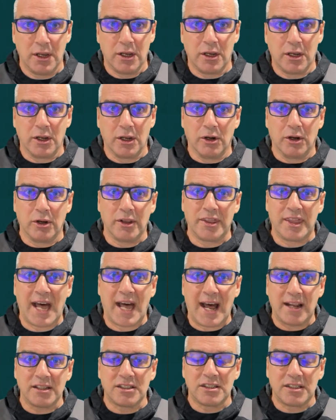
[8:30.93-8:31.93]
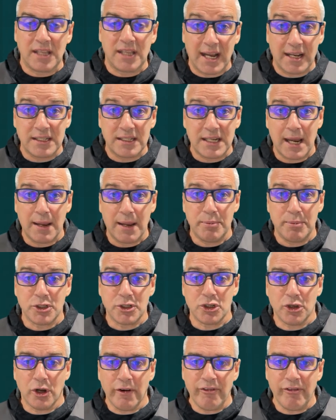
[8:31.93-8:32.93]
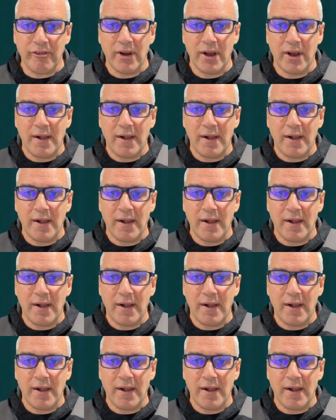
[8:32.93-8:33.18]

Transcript: you know, that type of stuff.